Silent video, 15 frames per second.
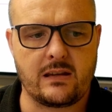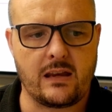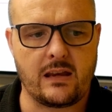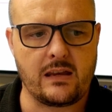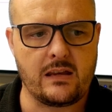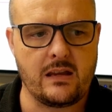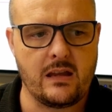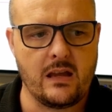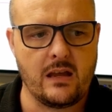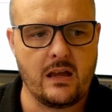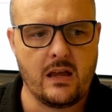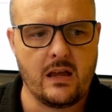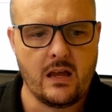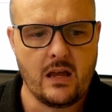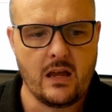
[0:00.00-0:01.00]
it today.
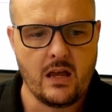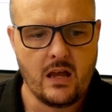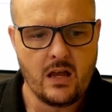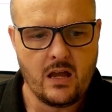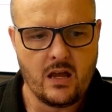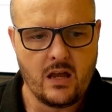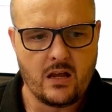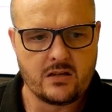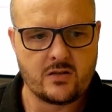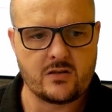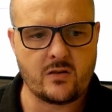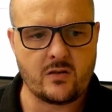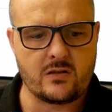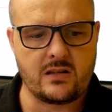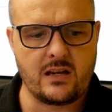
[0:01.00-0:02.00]

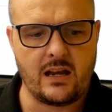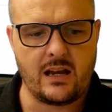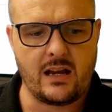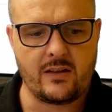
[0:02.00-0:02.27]
So as you can see,